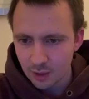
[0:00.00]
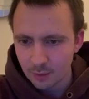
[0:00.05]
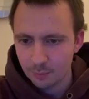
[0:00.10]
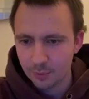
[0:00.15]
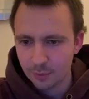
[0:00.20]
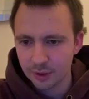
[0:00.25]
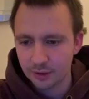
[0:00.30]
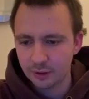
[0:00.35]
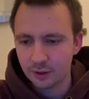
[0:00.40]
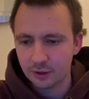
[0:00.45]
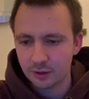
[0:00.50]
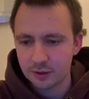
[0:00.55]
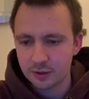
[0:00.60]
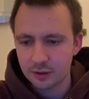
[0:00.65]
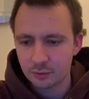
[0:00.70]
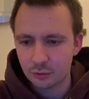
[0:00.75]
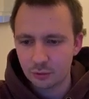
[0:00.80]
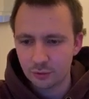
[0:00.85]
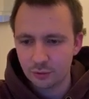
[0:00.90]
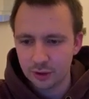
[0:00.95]
but there are
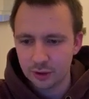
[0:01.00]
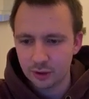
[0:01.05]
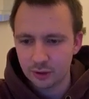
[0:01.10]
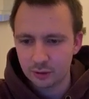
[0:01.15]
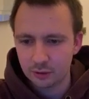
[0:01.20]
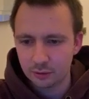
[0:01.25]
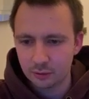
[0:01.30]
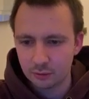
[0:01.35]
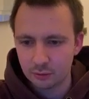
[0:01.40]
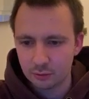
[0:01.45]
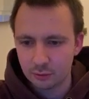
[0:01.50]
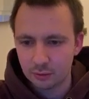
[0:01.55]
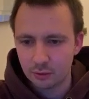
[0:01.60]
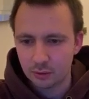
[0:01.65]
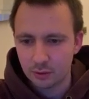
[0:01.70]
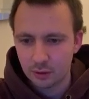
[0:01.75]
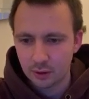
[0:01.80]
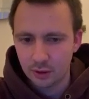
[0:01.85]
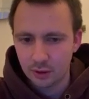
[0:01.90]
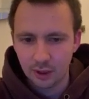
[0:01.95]
some critical
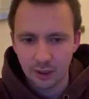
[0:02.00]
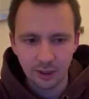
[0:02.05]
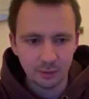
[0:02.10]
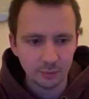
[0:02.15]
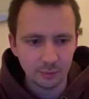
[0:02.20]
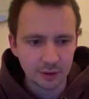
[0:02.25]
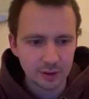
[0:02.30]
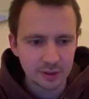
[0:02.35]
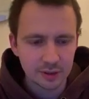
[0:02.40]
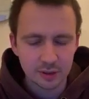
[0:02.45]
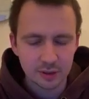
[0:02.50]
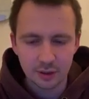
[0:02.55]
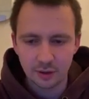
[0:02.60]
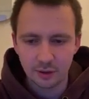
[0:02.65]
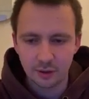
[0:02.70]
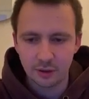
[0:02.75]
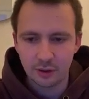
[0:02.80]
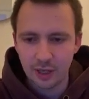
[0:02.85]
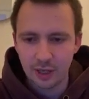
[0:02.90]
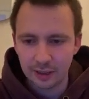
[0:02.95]
elements
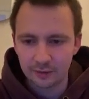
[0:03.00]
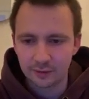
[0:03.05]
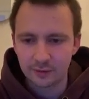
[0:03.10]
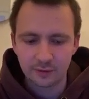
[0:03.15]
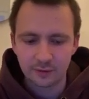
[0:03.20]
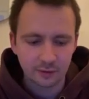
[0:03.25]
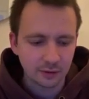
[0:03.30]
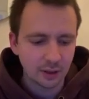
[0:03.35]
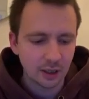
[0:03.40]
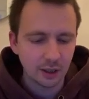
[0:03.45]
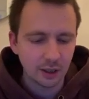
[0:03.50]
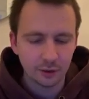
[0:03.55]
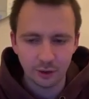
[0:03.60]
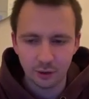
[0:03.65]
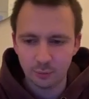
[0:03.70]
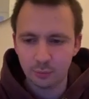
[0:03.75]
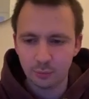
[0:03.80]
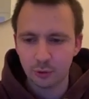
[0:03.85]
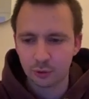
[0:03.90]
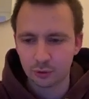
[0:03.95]
that are
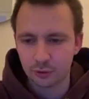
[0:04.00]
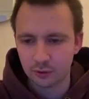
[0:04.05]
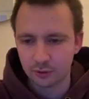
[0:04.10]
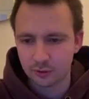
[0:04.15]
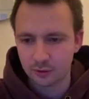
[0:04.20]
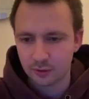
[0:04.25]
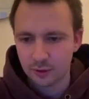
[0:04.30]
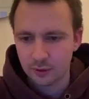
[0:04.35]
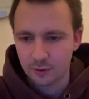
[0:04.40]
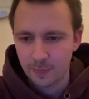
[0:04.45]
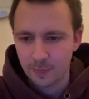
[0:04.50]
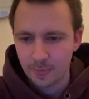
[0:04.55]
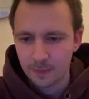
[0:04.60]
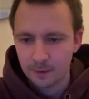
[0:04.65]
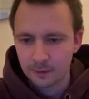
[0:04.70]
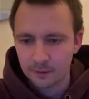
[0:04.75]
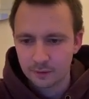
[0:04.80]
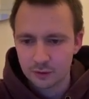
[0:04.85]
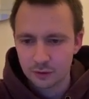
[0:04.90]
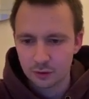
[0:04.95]
important.
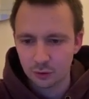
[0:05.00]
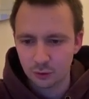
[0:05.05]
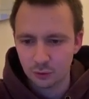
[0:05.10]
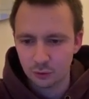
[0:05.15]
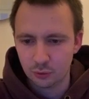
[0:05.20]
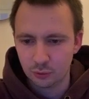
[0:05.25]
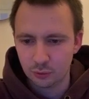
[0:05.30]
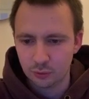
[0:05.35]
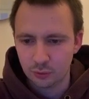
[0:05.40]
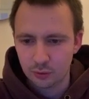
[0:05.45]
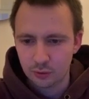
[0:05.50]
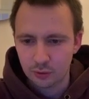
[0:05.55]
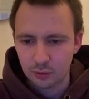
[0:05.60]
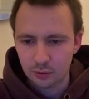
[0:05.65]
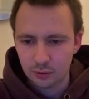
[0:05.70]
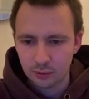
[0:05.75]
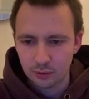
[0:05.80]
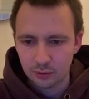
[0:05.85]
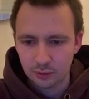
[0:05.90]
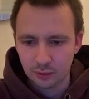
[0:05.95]
So
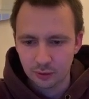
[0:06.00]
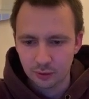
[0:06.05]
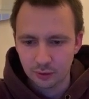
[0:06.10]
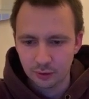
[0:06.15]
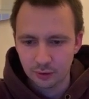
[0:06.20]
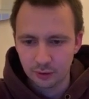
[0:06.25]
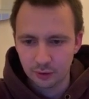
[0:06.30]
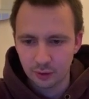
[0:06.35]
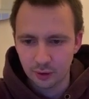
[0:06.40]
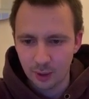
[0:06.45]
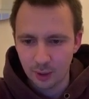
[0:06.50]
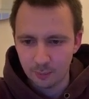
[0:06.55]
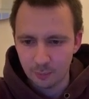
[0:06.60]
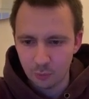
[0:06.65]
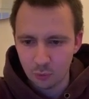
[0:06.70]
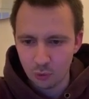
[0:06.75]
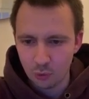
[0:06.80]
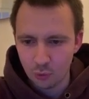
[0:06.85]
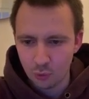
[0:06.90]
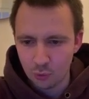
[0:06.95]
a
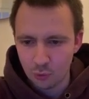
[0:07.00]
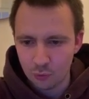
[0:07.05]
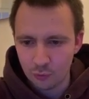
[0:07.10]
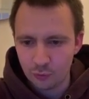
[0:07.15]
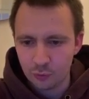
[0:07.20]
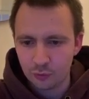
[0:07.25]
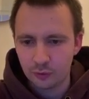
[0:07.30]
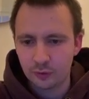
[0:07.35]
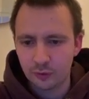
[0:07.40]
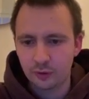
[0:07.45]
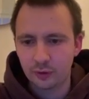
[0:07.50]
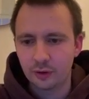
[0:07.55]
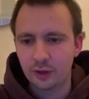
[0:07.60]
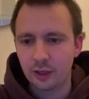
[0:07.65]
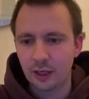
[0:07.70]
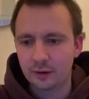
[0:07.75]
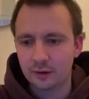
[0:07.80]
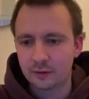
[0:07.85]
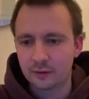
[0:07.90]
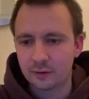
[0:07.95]
move
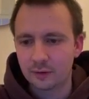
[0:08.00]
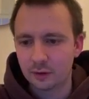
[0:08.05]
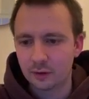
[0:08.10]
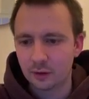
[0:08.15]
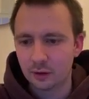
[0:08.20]
that